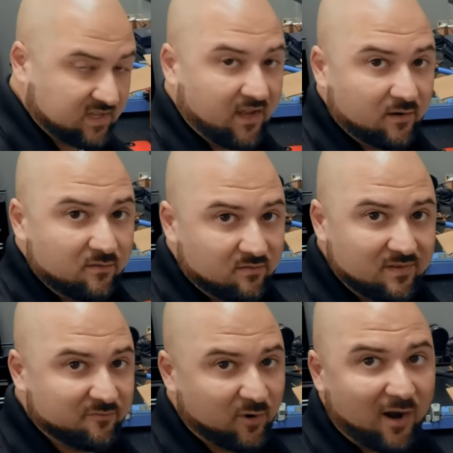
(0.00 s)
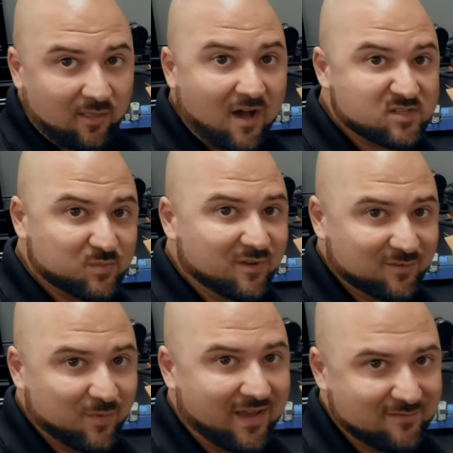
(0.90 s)
again, if you're not a
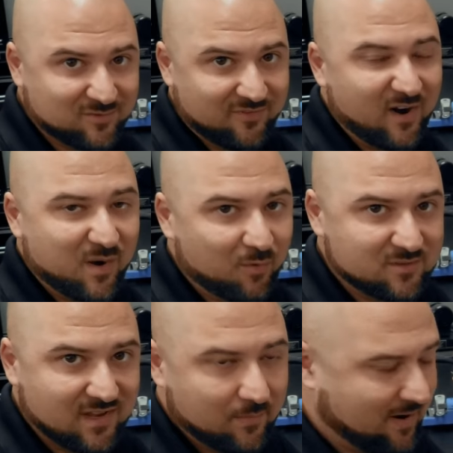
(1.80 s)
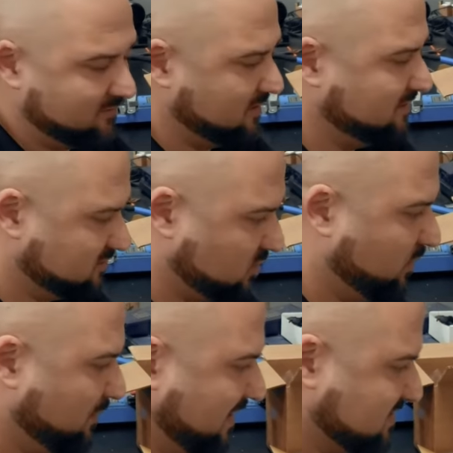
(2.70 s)
locksmith, you may have some variables that you might have to
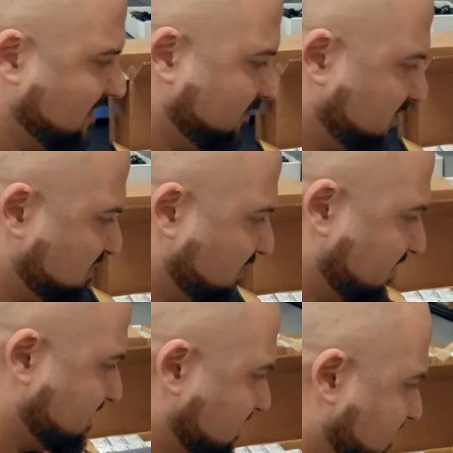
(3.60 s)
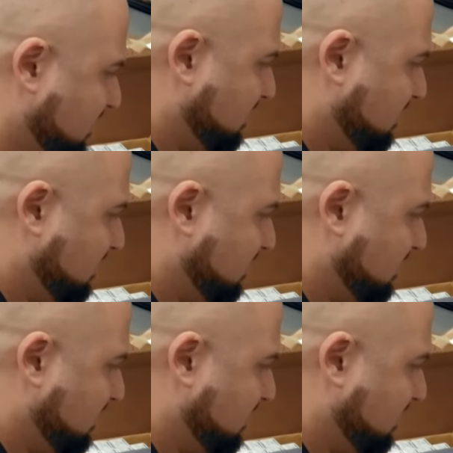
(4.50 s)
determine based off your experiences.